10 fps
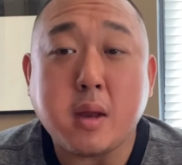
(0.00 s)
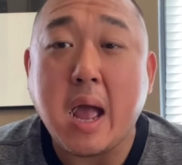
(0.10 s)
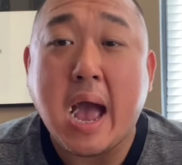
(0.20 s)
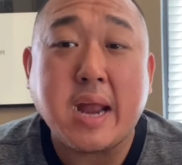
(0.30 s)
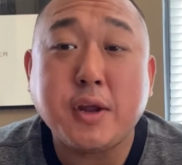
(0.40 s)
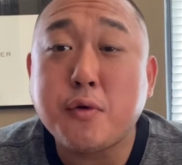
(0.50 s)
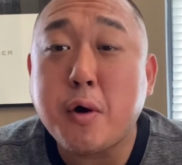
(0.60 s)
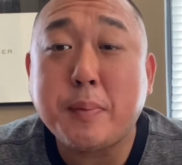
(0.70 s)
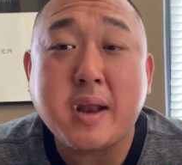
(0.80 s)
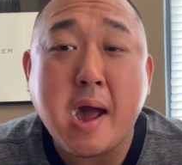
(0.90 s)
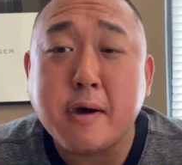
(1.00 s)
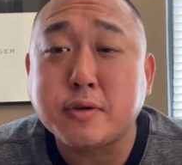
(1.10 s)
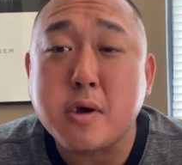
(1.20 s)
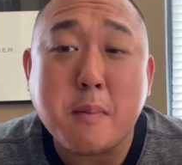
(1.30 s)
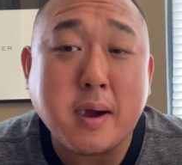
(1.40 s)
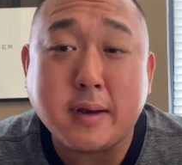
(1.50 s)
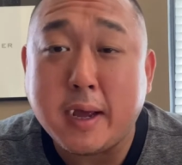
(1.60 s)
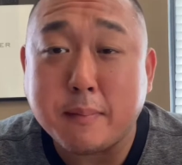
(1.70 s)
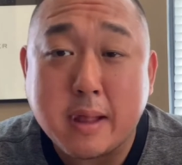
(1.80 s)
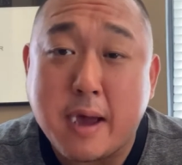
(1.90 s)
I didn't grow up in a house all my
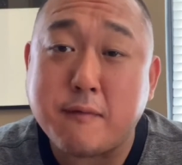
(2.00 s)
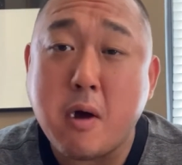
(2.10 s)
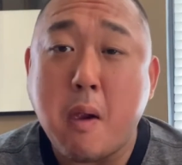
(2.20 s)
damn life.